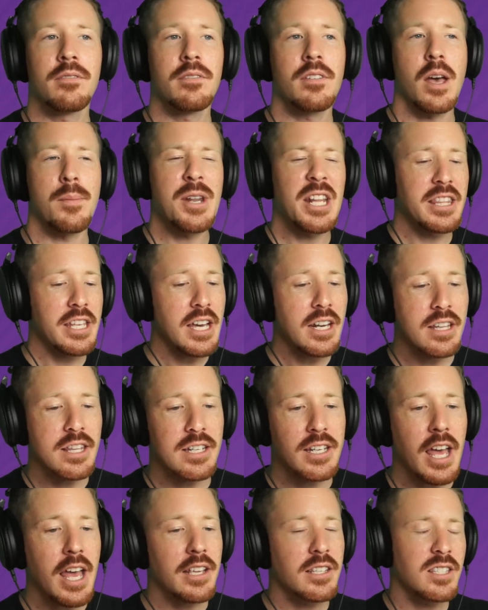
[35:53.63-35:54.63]
I mean, at the end of the
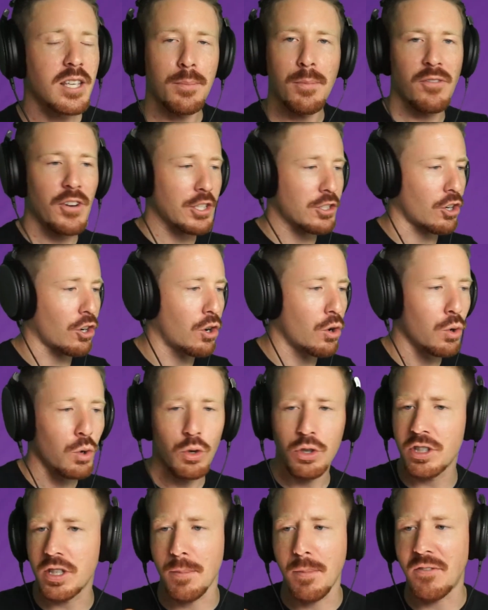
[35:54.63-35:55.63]
day, some of us are
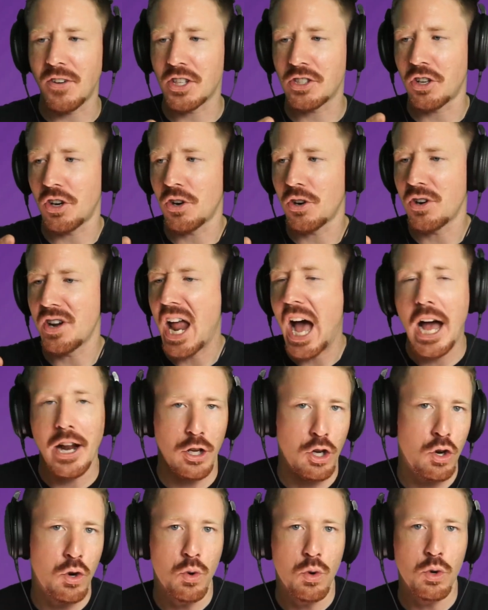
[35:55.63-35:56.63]
cool, some of us are not
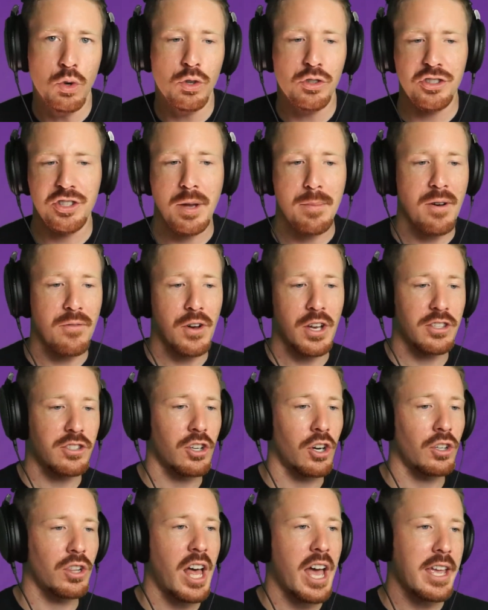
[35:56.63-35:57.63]
cool, some of us
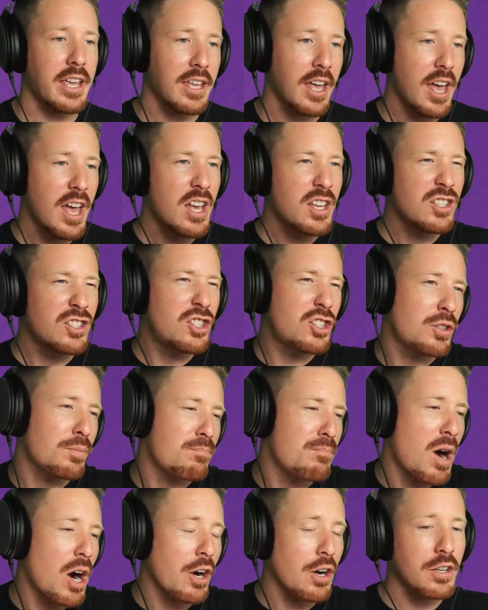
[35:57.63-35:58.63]
are like
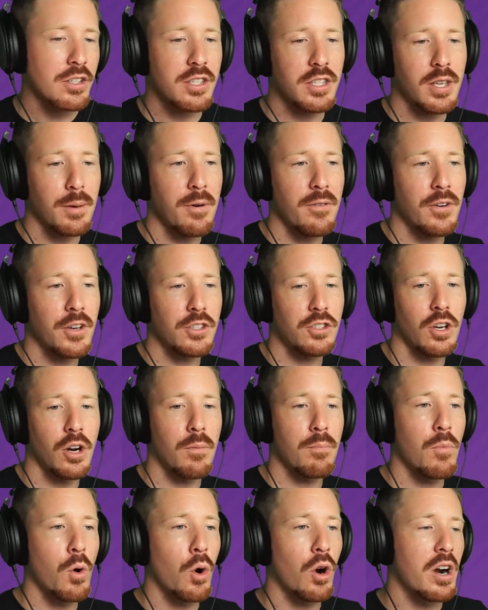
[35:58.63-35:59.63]
smart, some of us are
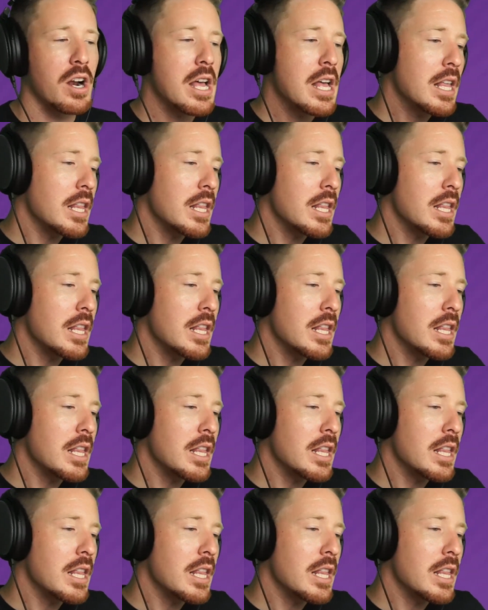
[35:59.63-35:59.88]
more,